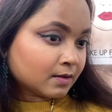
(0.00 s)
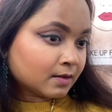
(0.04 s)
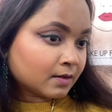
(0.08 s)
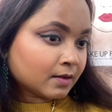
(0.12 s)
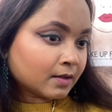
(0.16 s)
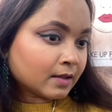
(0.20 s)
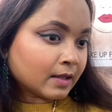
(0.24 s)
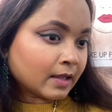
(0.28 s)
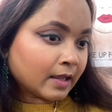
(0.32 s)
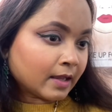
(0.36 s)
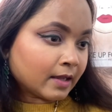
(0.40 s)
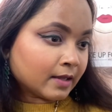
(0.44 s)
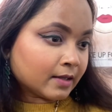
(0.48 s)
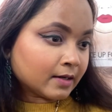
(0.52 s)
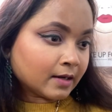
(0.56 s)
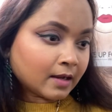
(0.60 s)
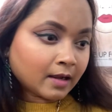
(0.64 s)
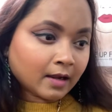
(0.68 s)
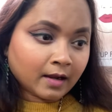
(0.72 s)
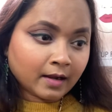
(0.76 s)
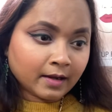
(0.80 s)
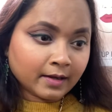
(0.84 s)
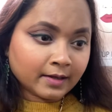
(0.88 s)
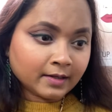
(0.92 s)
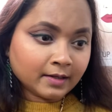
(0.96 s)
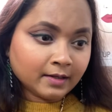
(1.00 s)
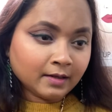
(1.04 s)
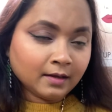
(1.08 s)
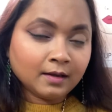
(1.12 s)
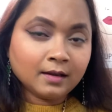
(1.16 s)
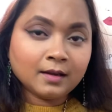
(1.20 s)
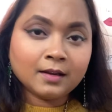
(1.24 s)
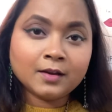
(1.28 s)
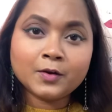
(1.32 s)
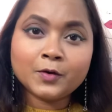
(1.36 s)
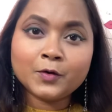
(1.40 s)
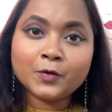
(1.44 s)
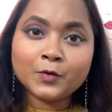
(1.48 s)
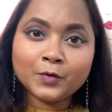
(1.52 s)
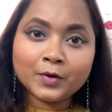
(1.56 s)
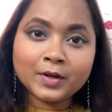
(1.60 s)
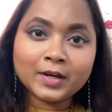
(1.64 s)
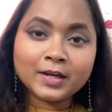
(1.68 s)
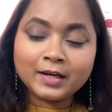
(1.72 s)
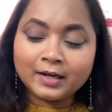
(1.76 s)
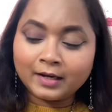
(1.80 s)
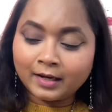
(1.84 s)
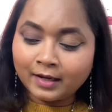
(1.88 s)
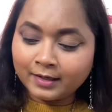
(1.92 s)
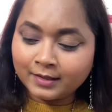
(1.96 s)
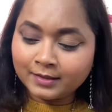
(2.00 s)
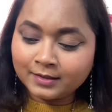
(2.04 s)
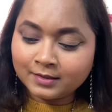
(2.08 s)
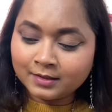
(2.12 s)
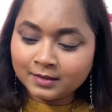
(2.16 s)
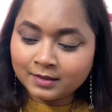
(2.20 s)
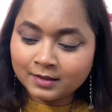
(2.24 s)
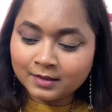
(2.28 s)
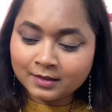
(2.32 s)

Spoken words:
and I really like